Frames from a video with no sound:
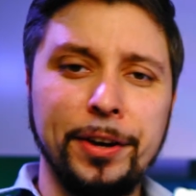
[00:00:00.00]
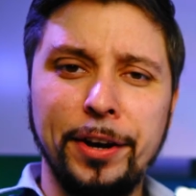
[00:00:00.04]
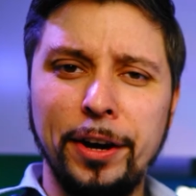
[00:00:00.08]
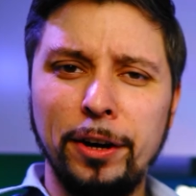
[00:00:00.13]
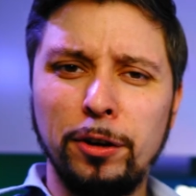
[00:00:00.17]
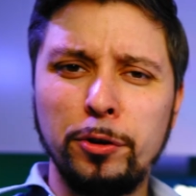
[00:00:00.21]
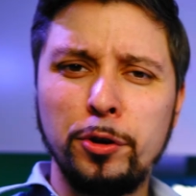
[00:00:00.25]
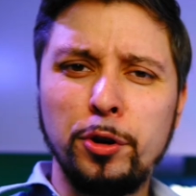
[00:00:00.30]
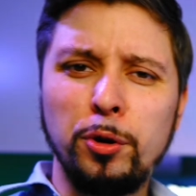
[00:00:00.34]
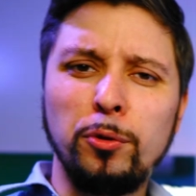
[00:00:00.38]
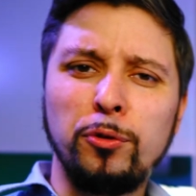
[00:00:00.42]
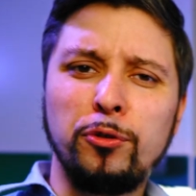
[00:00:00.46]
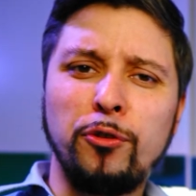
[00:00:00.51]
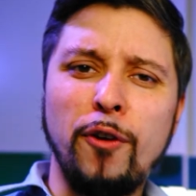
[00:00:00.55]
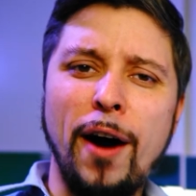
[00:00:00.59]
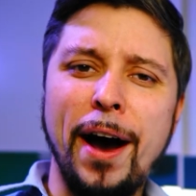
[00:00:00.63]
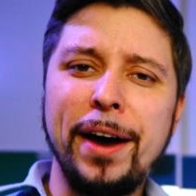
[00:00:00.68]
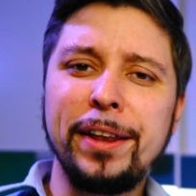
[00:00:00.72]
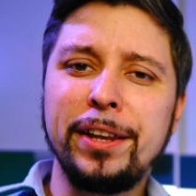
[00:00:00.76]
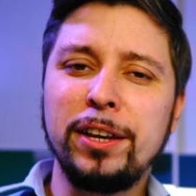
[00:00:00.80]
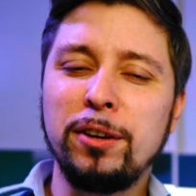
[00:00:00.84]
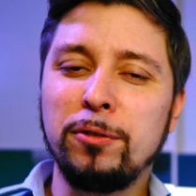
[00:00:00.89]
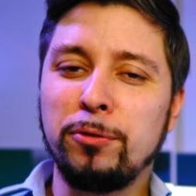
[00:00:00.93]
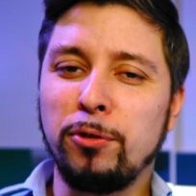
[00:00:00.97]
Here you'll
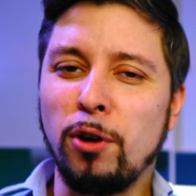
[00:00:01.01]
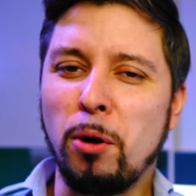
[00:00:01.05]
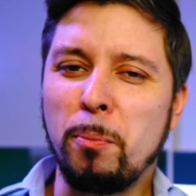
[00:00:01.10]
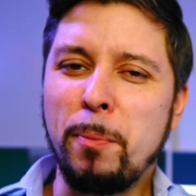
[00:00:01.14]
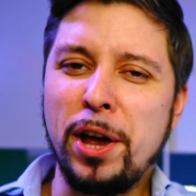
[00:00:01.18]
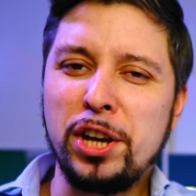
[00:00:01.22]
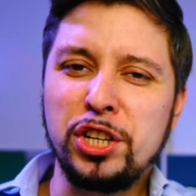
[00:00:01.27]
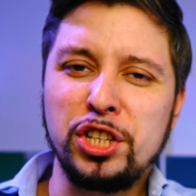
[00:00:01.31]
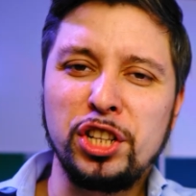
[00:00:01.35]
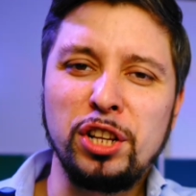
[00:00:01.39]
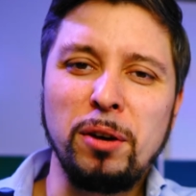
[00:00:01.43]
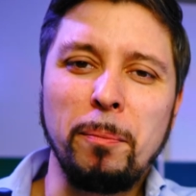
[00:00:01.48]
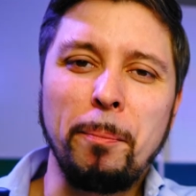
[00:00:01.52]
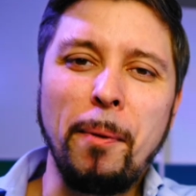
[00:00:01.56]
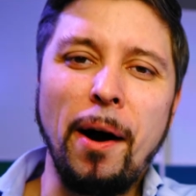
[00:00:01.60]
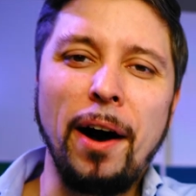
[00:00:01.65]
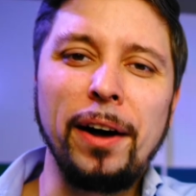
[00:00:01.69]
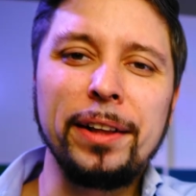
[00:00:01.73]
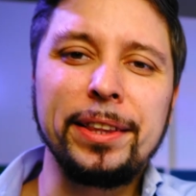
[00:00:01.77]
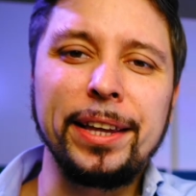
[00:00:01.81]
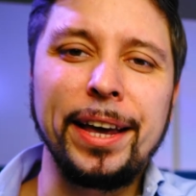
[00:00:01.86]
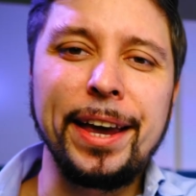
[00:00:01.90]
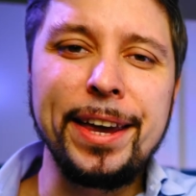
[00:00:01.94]
find information about